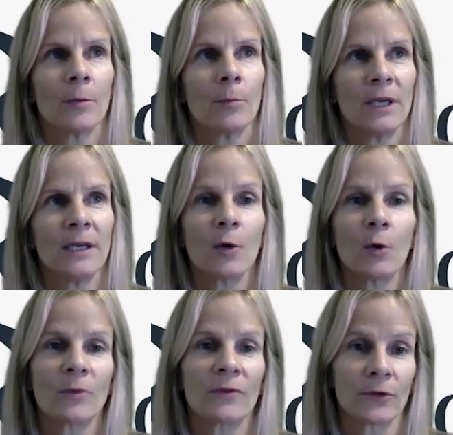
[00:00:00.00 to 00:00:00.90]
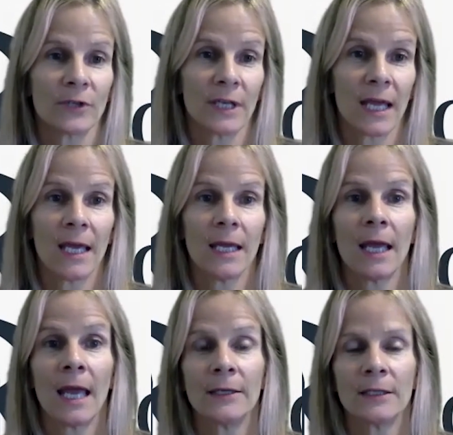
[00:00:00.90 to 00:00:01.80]
being equipped for today
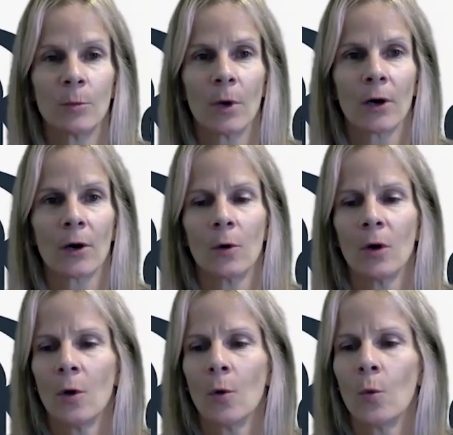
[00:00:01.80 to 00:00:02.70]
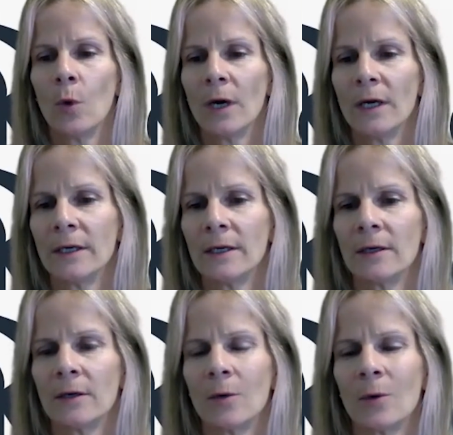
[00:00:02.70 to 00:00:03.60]
and tomorrow, what
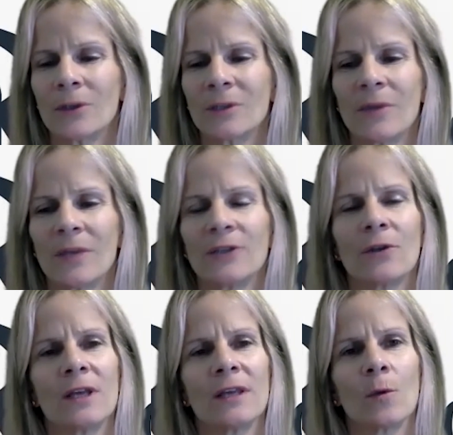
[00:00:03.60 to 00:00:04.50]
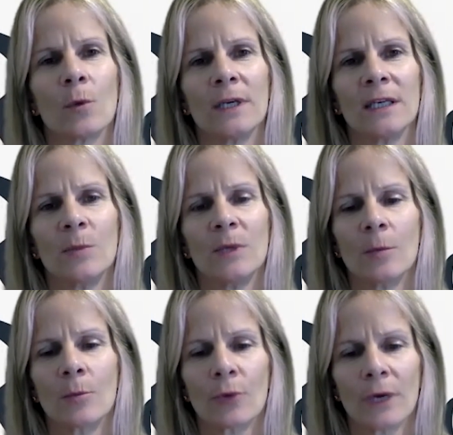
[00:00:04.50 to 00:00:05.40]
are some things you think that we need to be
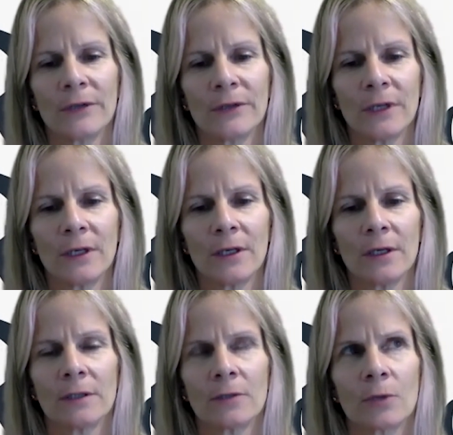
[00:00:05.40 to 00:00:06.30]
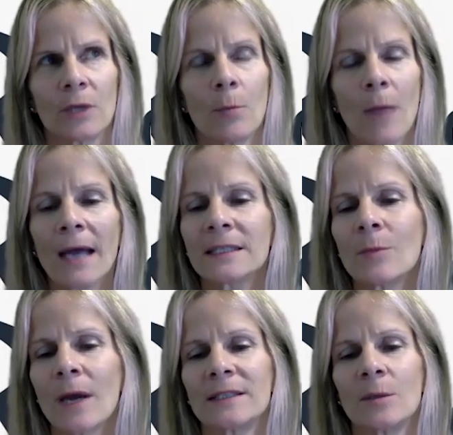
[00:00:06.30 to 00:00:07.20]
embracing to really
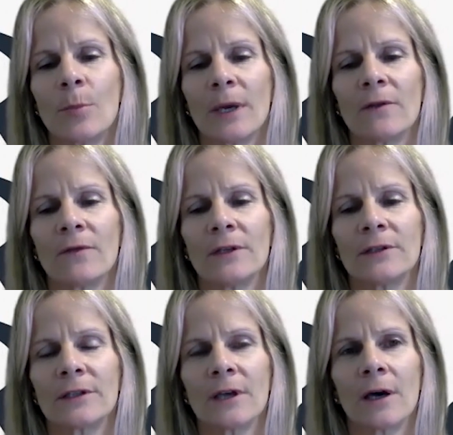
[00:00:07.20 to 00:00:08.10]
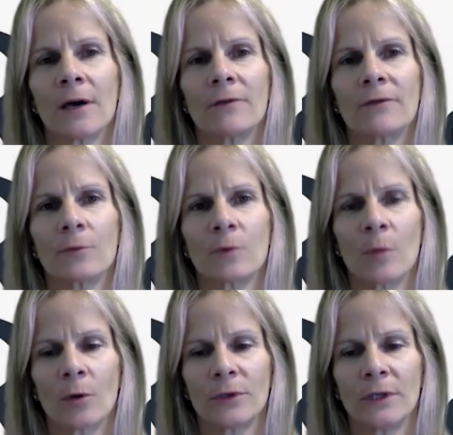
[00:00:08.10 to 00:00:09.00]
maximize the benefits of
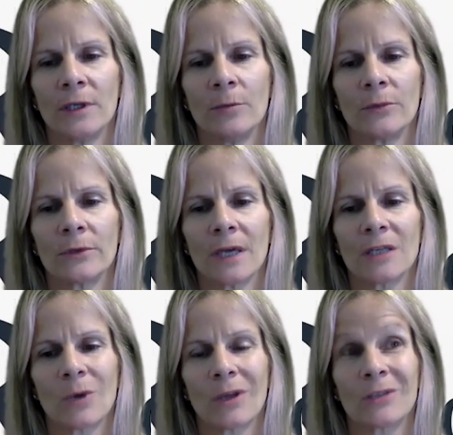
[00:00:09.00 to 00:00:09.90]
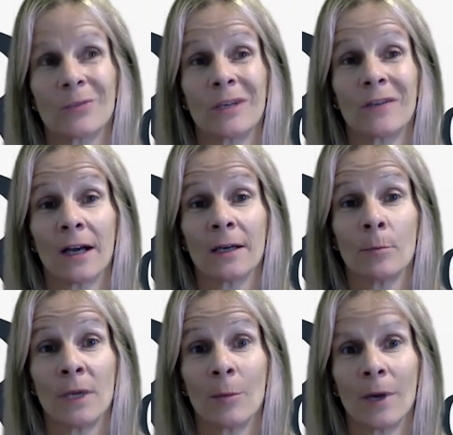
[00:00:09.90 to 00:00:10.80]
remote teams, as well as
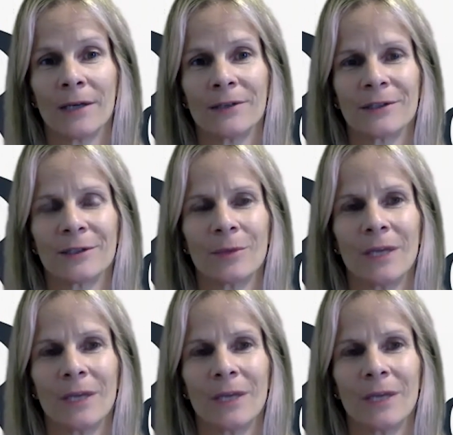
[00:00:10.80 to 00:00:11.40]
minimize some